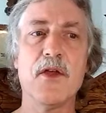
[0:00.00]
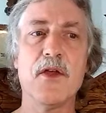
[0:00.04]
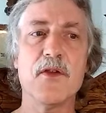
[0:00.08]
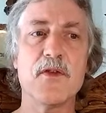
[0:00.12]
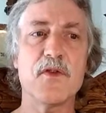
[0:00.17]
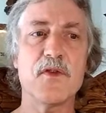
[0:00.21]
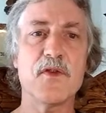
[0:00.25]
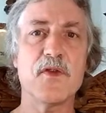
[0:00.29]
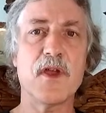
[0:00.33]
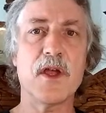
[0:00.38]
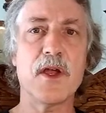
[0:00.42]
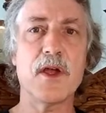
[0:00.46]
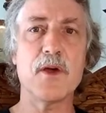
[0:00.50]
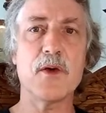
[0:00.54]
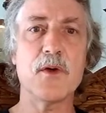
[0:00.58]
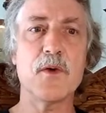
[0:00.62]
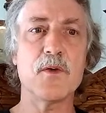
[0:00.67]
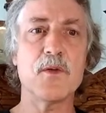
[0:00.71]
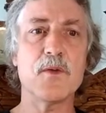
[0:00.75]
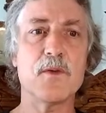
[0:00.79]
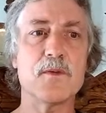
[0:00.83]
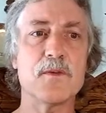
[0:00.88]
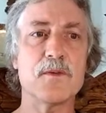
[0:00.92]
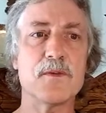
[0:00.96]

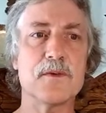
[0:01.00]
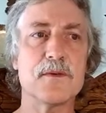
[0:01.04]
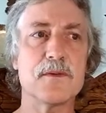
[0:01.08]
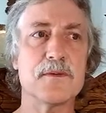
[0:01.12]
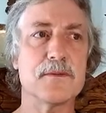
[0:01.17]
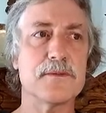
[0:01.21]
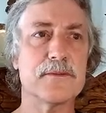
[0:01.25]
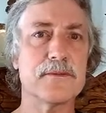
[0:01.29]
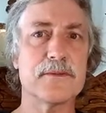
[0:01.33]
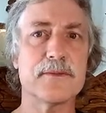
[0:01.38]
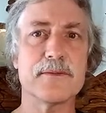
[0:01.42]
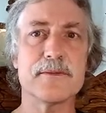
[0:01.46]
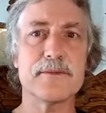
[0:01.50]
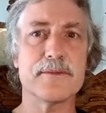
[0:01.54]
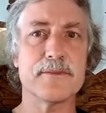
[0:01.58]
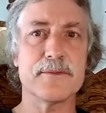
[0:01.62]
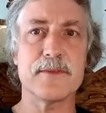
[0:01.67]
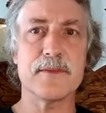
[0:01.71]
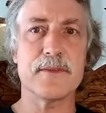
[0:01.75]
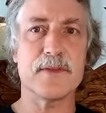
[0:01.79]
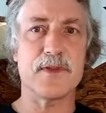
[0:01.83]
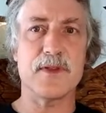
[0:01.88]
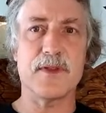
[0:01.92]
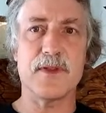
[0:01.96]
So
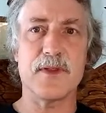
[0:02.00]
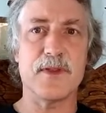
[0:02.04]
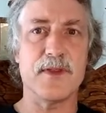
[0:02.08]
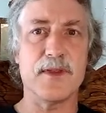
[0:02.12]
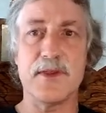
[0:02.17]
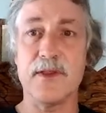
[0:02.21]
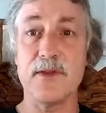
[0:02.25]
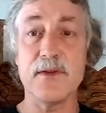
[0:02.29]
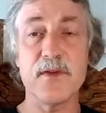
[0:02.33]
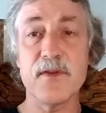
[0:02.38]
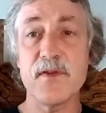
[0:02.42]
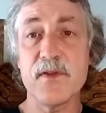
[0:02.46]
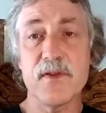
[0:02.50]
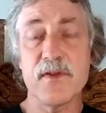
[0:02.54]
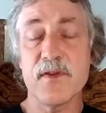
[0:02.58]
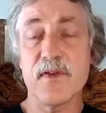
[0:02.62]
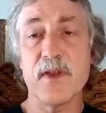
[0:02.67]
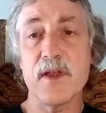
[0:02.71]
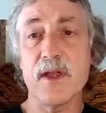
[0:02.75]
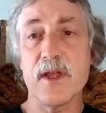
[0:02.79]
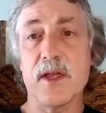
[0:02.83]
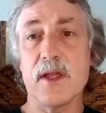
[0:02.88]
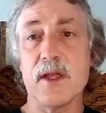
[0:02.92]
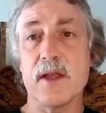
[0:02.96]
this is
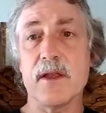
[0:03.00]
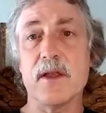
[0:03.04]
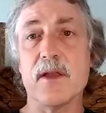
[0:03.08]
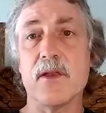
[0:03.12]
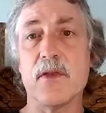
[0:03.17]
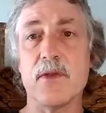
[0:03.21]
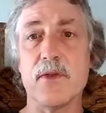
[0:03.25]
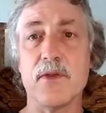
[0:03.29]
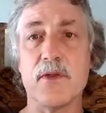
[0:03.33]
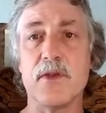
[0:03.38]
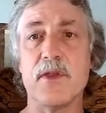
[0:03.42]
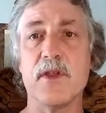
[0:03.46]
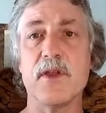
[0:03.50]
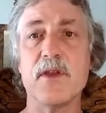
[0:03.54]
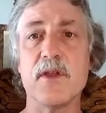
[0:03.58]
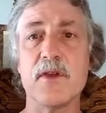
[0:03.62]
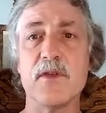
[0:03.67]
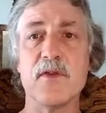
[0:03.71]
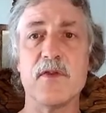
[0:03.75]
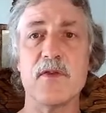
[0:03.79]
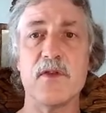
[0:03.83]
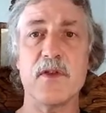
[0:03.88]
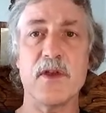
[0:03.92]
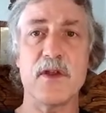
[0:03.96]
it.
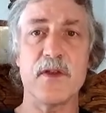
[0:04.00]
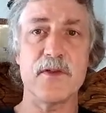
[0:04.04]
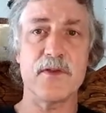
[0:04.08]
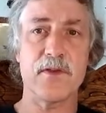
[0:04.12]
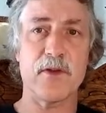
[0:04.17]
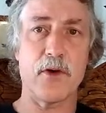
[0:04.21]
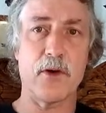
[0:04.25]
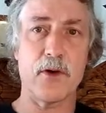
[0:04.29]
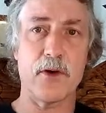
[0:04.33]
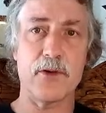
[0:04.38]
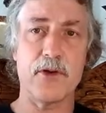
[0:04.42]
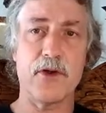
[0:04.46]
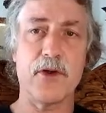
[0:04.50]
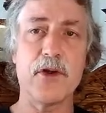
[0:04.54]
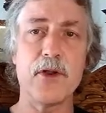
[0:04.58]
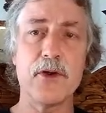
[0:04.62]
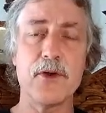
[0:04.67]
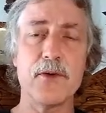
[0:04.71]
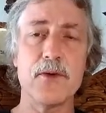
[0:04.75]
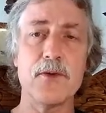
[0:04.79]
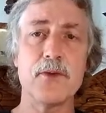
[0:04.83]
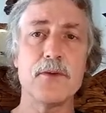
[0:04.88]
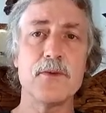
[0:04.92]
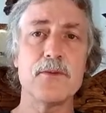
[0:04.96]
This is our
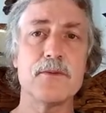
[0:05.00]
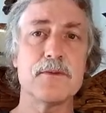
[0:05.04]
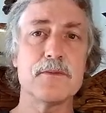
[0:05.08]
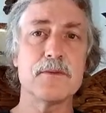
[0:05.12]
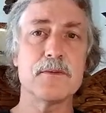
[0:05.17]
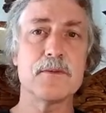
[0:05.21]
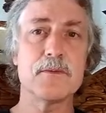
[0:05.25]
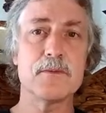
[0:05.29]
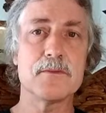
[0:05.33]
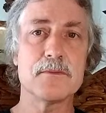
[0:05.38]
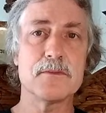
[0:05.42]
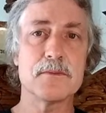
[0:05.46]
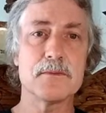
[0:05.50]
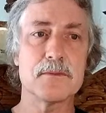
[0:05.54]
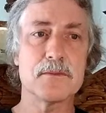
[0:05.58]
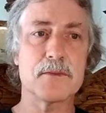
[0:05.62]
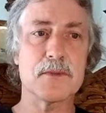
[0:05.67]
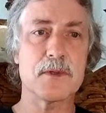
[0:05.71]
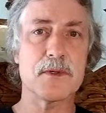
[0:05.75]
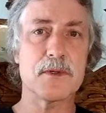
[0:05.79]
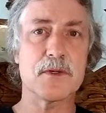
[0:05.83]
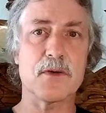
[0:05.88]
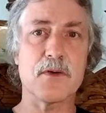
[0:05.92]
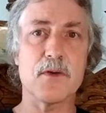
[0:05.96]
new
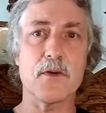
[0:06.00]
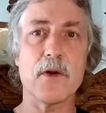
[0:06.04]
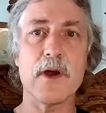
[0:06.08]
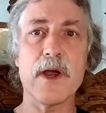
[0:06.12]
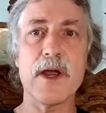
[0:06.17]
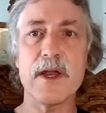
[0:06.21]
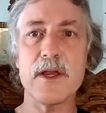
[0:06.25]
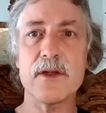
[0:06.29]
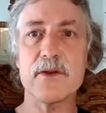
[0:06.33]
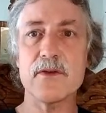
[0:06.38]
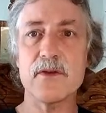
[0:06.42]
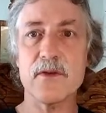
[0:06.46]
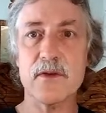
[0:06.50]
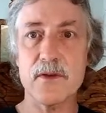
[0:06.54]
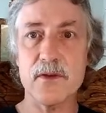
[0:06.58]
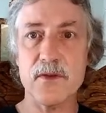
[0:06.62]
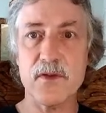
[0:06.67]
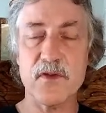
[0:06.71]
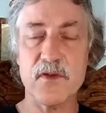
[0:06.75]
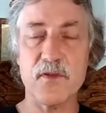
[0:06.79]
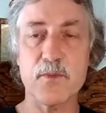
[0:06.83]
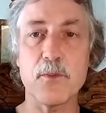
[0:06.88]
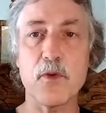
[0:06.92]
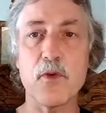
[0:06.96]
great
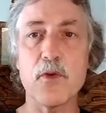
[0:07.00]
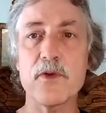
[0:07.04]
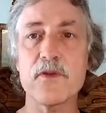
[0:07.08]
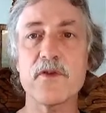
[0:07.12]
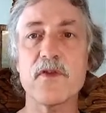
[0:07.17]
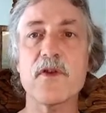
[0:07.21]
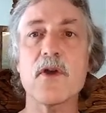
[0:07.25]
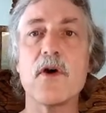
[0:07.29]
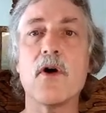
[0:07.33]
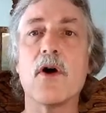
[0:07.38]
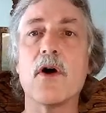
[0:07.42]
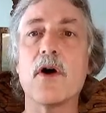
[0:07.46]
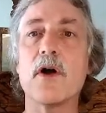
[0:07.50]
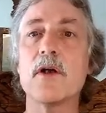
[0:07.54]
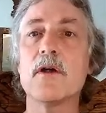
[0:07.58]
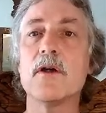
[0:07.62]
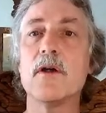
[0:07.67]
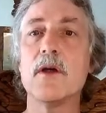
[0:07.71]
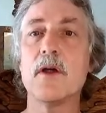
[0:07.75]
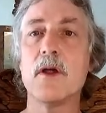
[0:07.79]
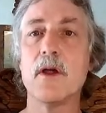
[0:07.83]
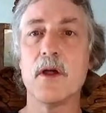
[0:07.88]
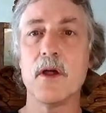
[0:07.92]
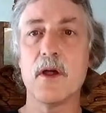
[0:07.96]
sports car
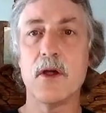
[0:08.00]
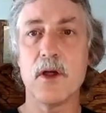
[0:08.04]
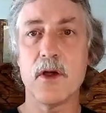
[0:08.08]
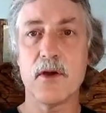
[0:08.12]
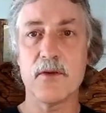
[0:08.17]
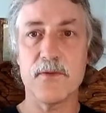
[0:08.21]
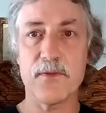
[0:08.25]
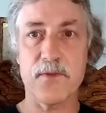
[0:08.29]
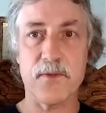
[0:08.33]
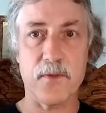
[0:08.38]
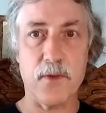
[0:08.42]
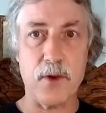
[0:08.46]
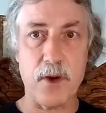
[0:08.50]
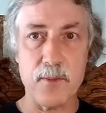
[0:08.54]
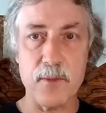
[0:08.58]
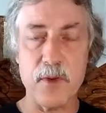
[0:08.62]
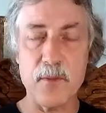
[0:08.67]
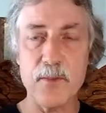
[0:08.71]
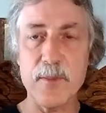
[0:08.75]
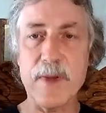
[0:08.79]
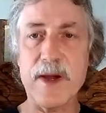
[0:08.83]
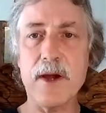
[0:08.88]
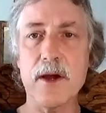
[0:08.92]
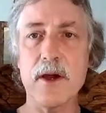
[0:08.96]
from
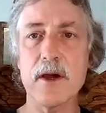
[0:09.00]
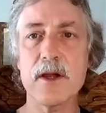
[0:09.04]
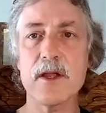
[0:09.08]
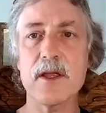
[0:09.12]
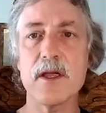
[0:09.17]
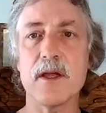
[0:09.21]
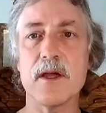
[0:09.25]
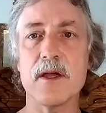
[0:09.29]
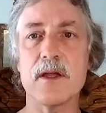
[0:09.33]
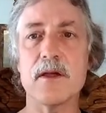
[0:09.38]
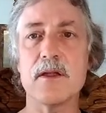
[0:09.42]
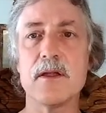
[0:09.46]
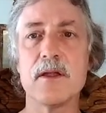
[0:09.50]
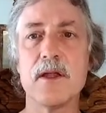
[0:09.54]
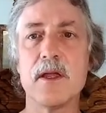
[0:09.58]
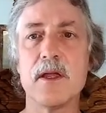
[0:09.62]
America.